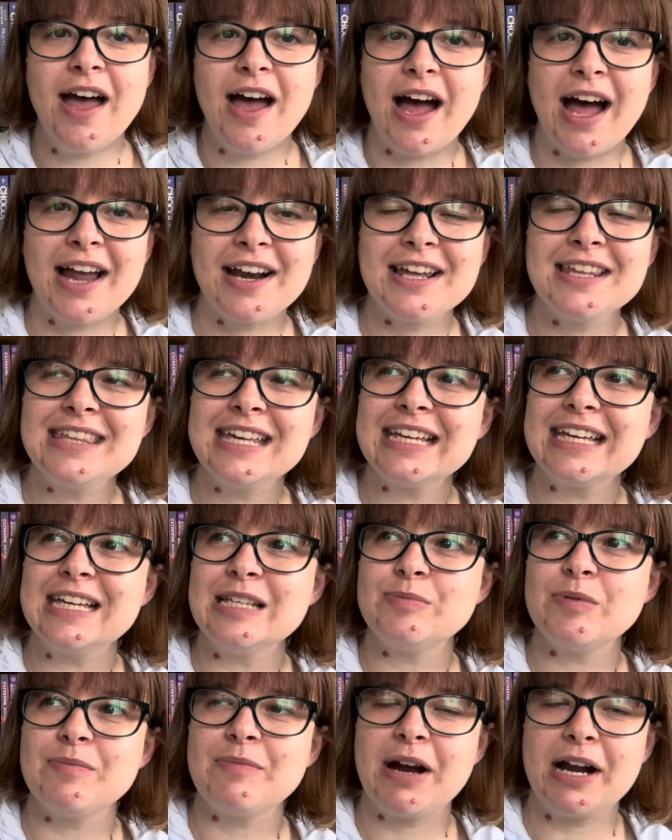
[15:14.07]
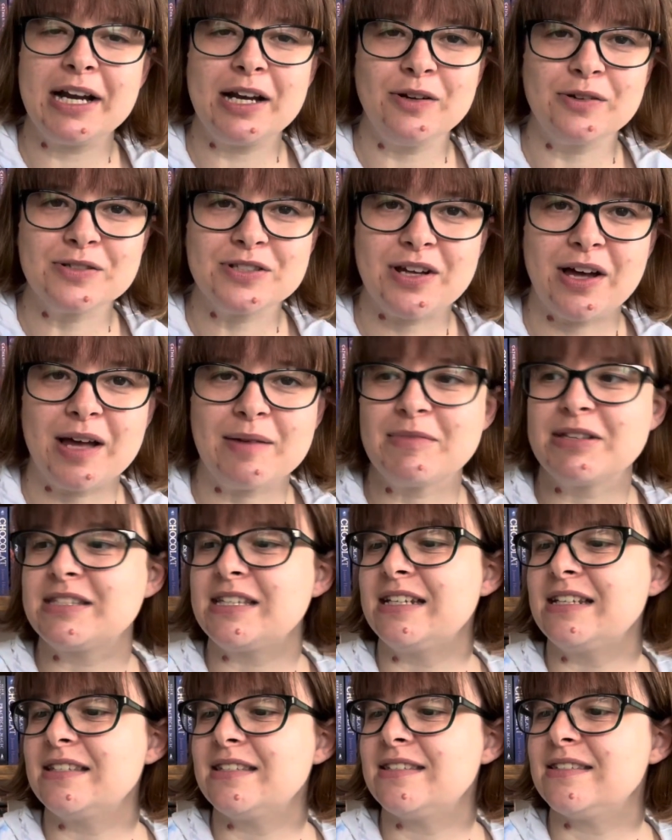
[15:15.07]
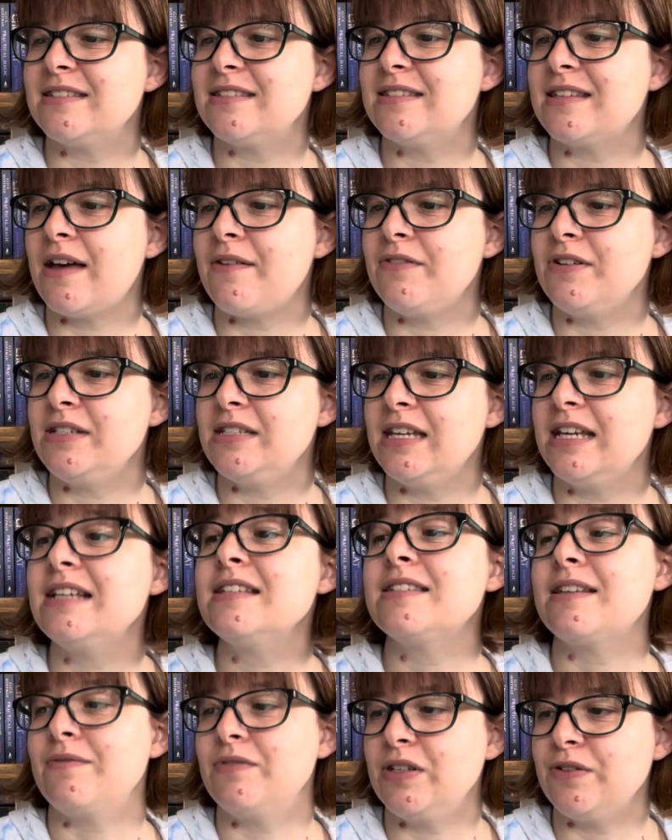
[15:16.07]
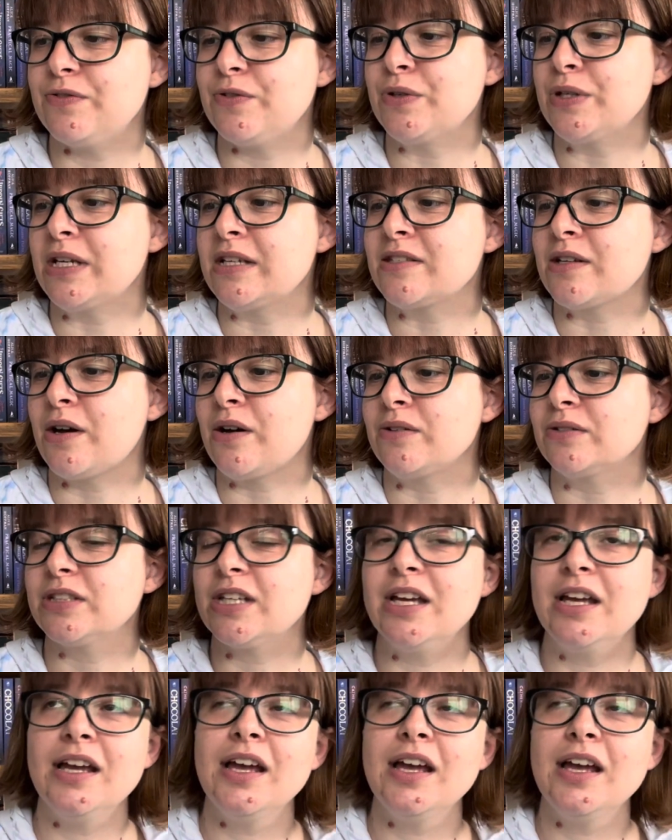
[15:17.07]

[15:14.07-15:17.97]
And I think he's been married a long time. He's in his 70s, 74 years old.